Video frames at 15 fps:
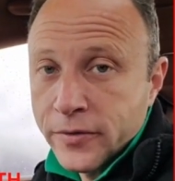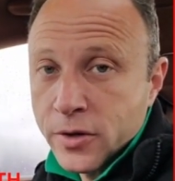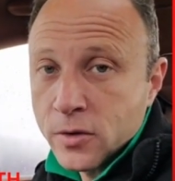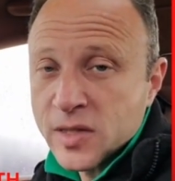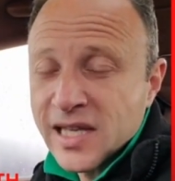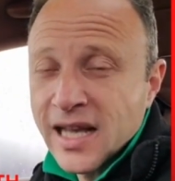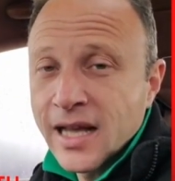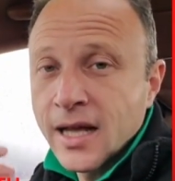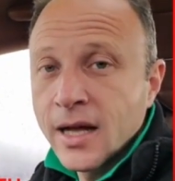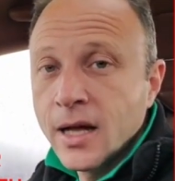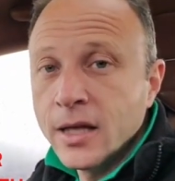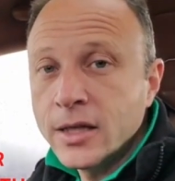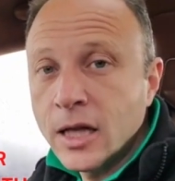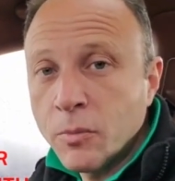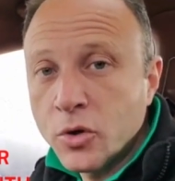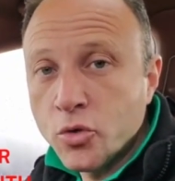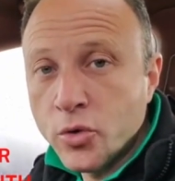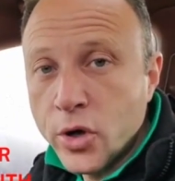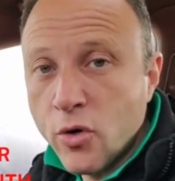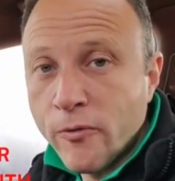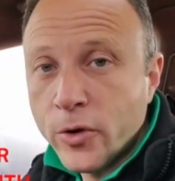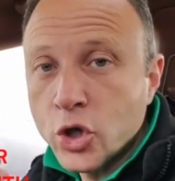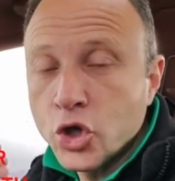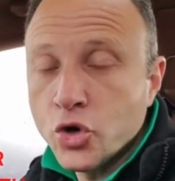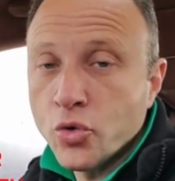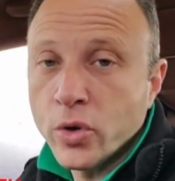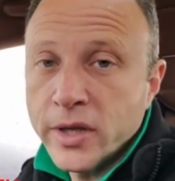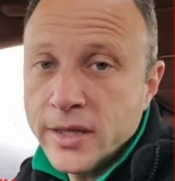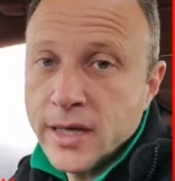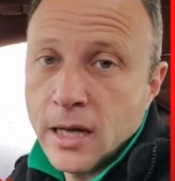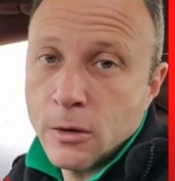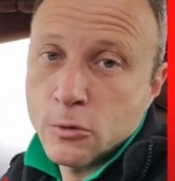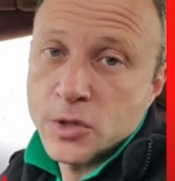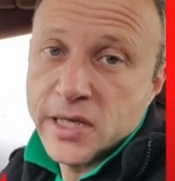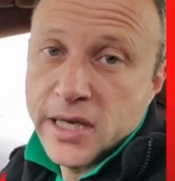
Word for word: years to help create over a trillion dollars